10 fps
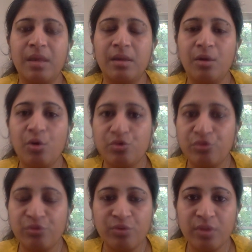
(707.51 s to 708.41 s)
go
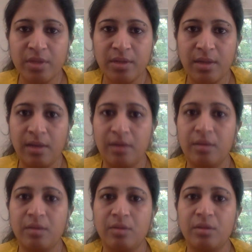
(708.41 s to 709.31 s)
through the
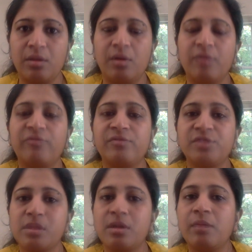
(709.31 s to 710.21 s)
slides or sort of
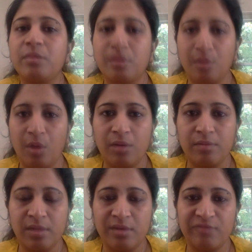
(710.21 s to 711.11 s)
just
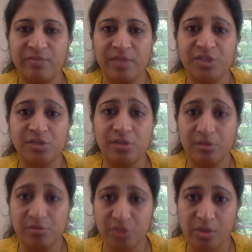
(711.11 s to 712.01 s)
absorb the information that
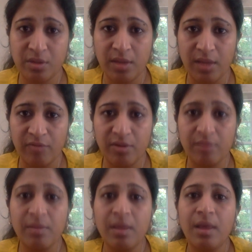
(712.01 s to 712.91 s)
you just gave
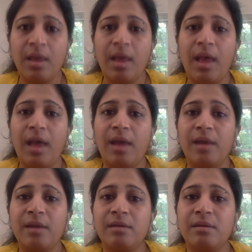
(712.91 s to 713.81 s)
them.
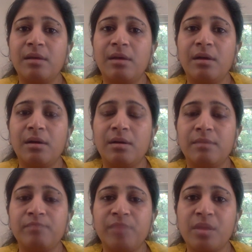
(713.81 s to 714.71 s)
And
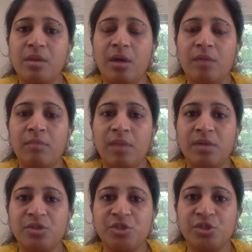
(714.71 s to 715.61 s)
there's not
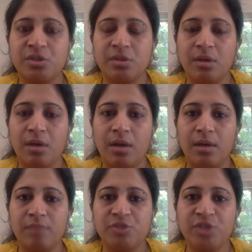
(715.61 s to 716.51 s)
much
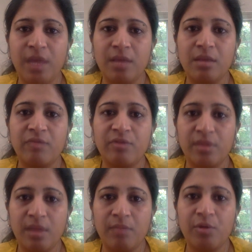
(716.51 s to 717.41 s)
chance for
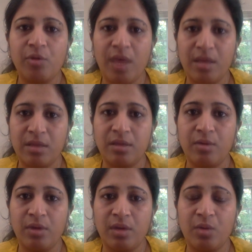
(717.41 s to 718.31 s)
them to ask you
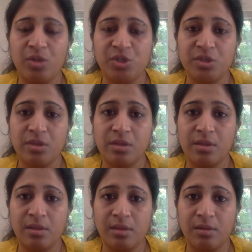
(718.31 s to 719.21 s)
any questions
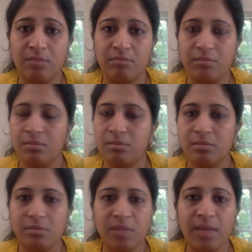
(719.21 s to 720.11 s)
that
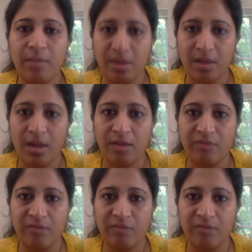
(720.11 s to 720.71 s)
they might have